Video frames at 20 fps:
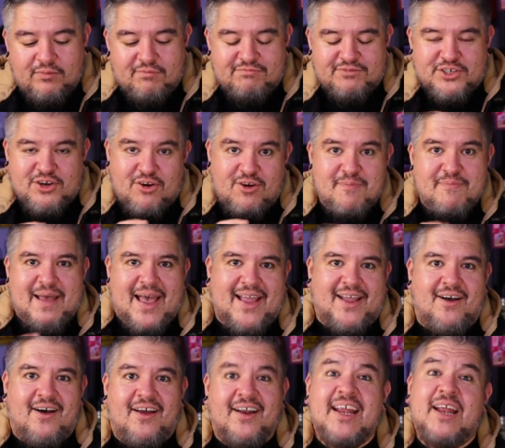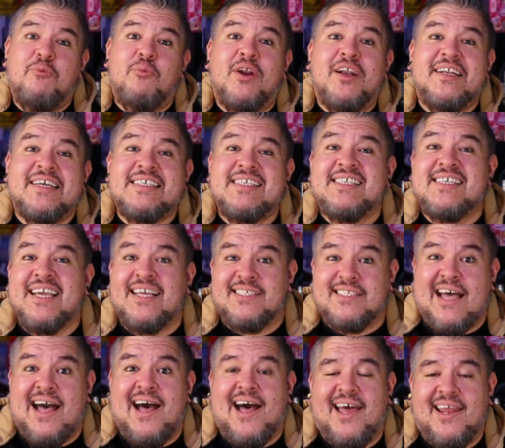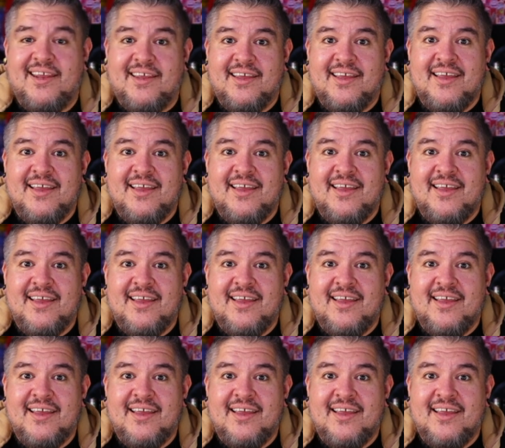turn back on. And what it does is it gets hot.